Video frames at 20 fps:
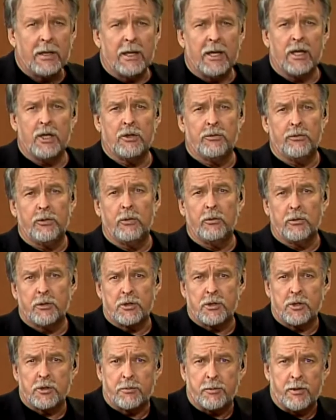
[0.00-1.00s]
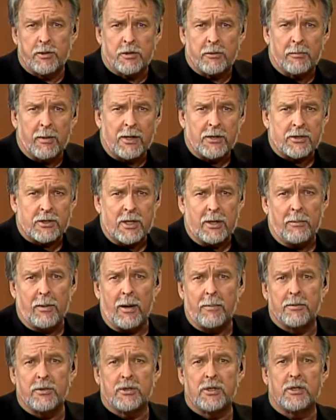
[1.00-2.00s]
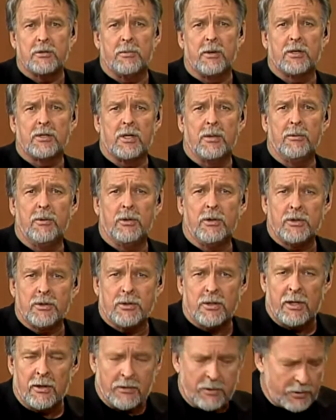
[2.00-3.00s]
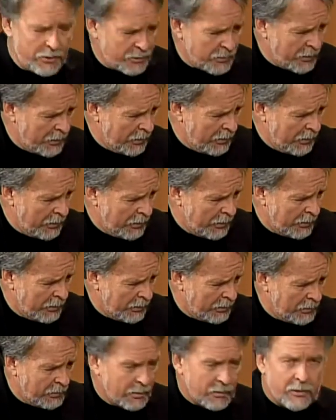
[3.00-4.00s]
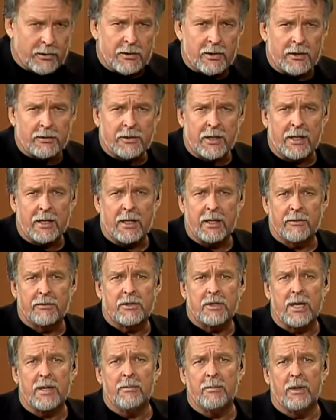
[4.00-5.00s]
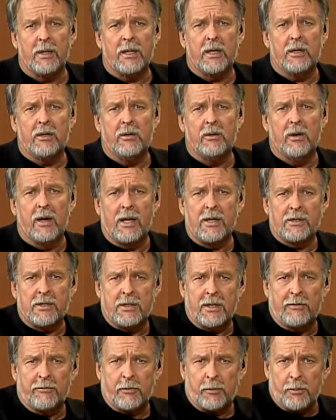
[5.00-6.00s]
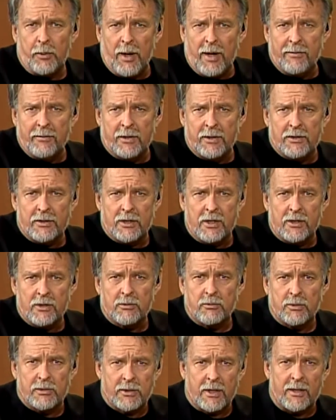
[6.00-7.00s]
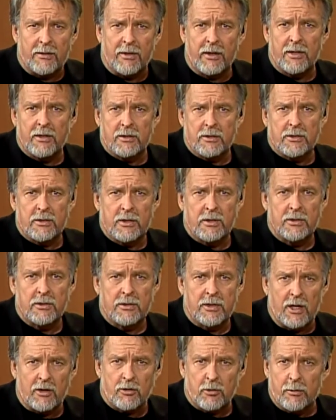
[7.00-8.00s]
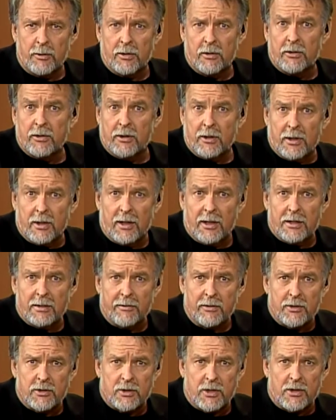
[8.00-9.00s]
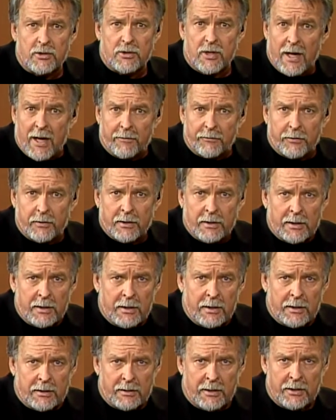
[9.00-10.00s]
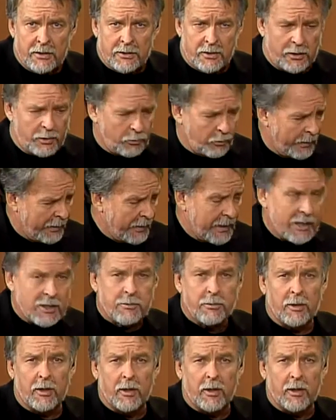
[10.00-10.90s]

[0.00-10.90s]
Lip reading: It is viewed with suspicion by some, opposition by some who consider this a taking of state money and utilizing that for private education, which they think is detrimental to the collective education effort that is underway and has been